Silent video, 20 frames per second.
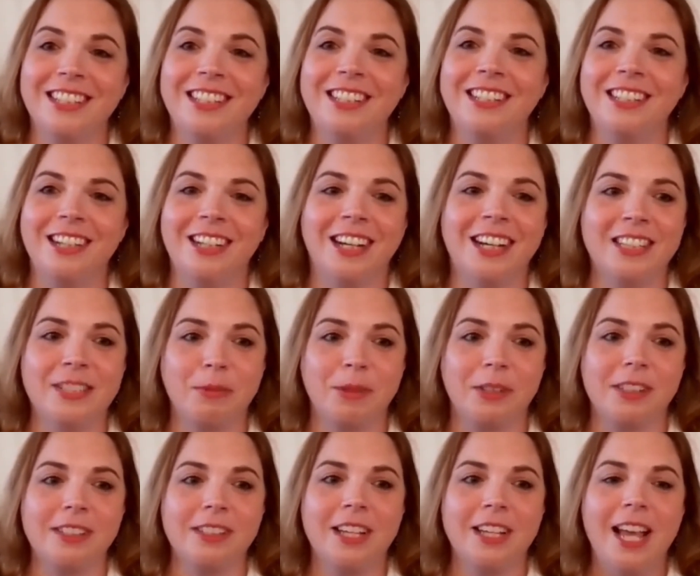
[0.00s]
in the
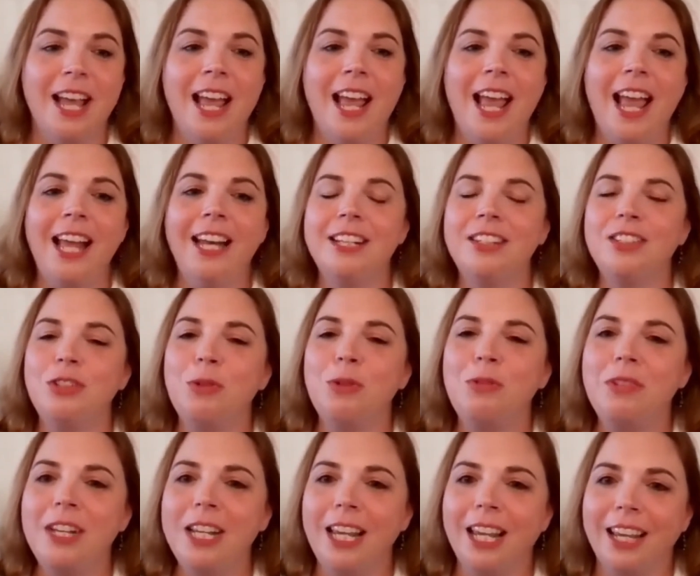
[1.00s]
Gospels. And it's
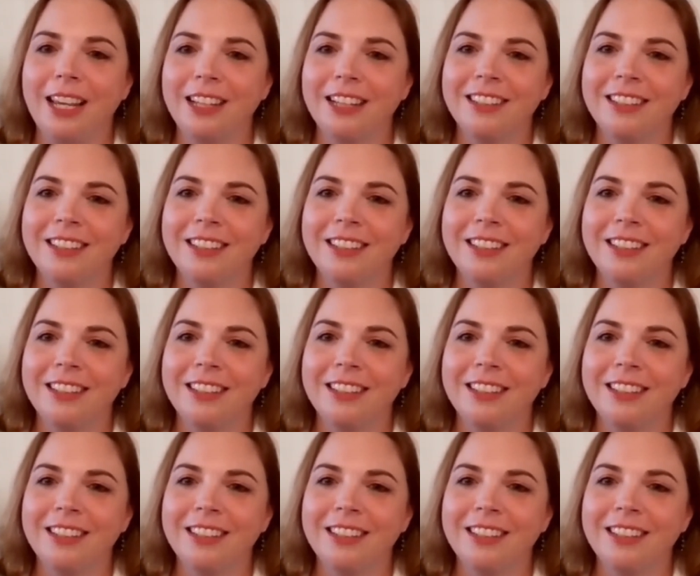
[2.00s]
unique.